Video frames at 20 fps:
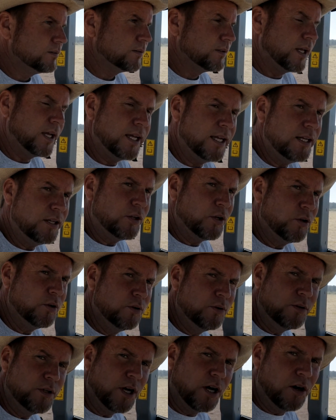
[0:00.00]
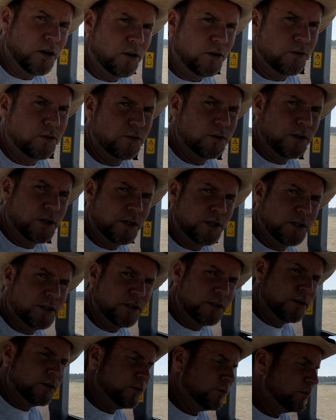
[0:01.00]
Day 2, y'all.
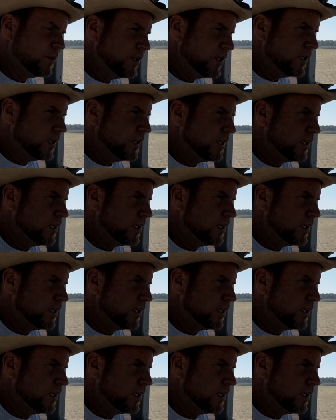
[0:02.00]
We